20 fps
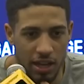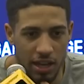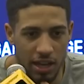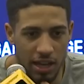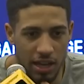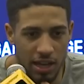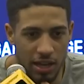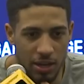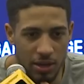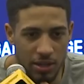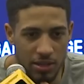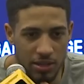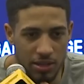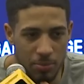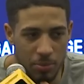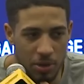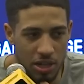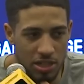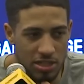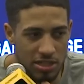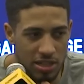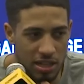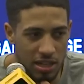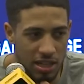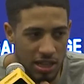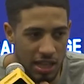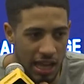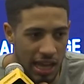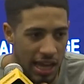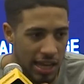the ball stuck
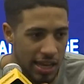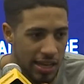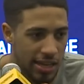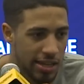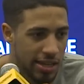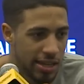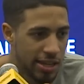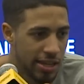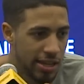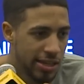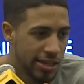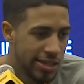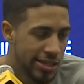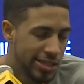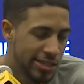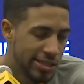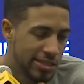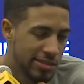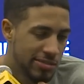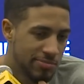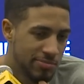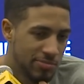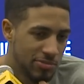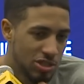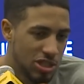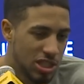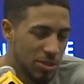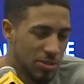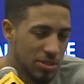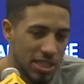a lot. You
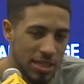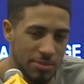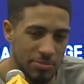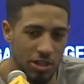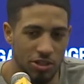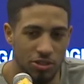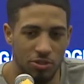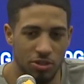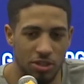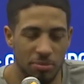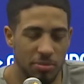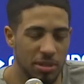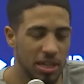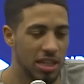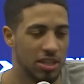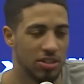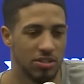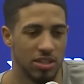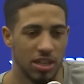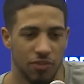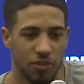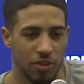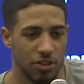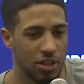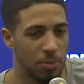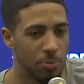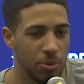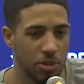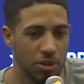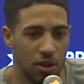see what teams are doing to be a little different.
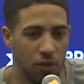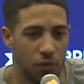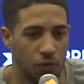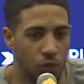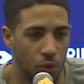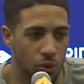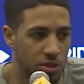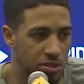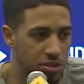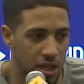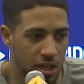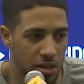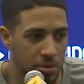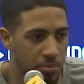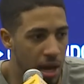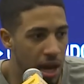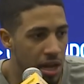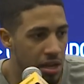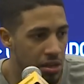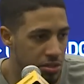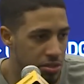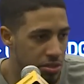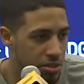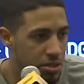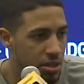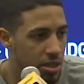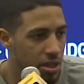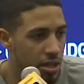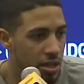They're putting their fours on Miles,